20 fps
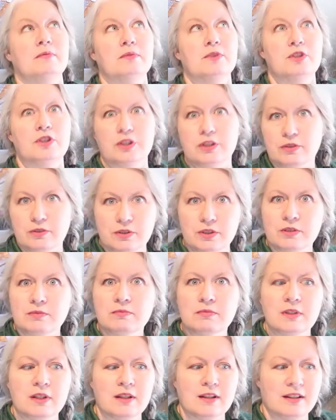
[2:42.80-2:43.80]
Shoes,
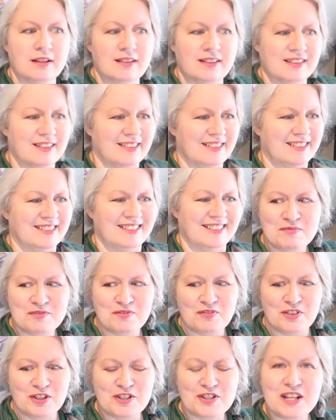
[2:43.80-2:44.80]

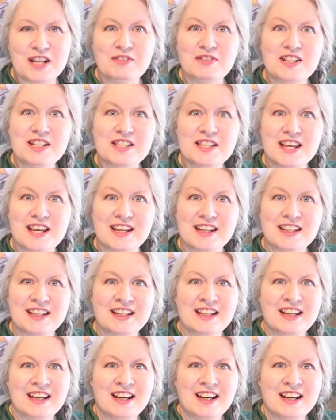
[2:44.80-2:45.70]
for safety's sake.